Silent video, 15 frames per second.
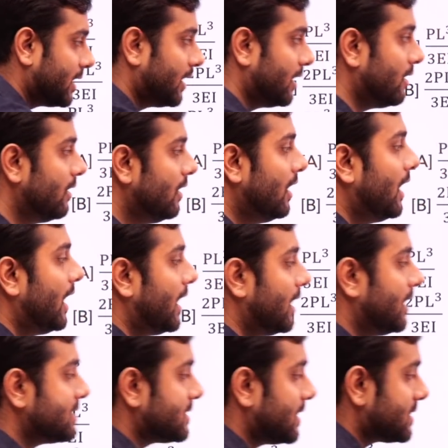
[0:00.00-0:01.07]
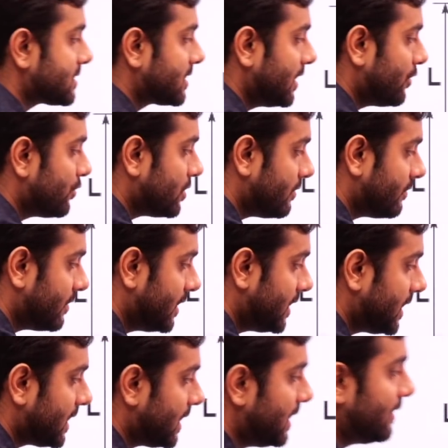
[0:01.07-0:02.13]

here, and it is asking you the vertical